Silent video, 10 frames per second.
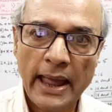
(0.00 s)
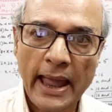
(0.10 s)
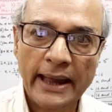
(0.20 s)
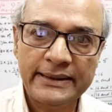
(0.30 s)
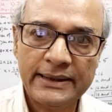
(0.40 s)

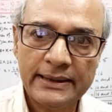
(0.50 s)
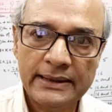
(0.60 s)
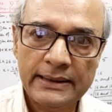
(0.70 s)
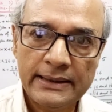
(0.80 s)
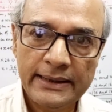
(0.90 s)
a
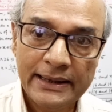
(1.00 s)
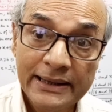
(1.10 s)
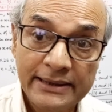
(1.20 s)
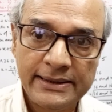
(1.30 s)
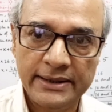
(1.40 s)

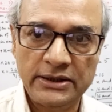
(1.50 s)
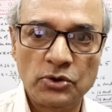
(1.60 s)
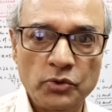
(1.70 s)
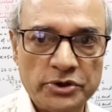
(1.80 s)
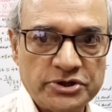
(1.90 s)
linear
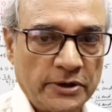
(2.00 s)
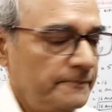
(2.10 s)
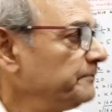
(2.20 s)
equation.